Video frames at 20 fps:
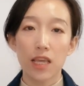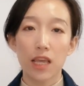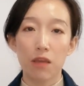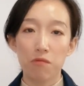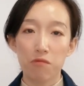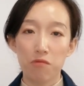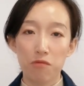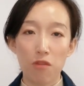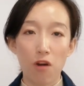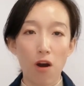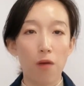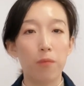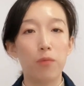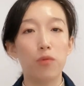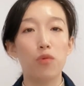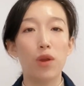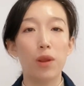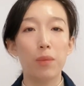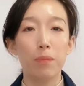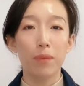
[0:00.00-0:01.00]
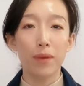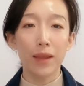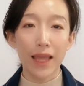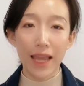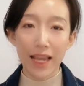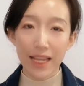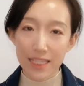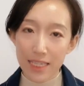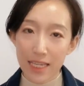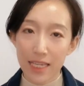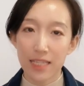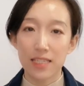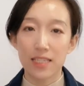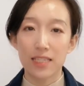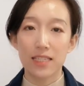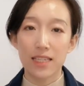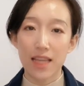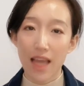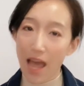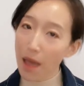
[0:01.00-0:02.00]
involve
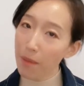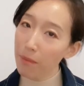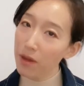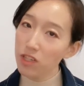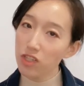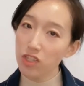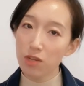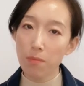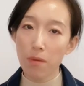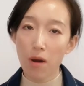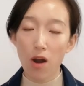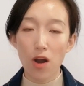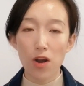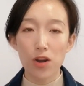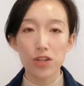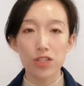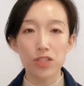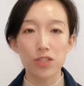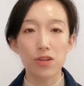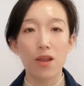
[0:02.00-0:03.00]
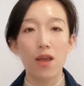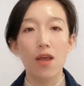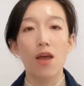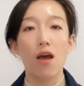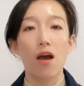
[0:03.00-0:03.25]
replacing damaged parts,